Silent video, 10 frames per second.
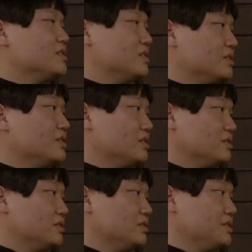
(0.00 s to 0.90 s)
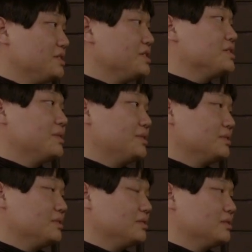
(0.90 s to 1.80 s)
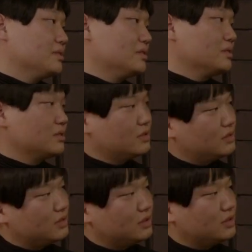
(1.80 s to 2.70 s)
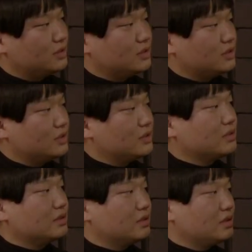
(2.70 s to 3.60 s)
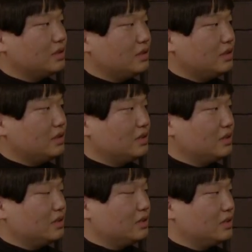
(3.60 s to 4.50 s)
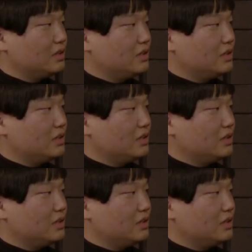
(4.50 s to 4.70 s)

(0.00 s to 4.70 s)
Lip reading: [no speech]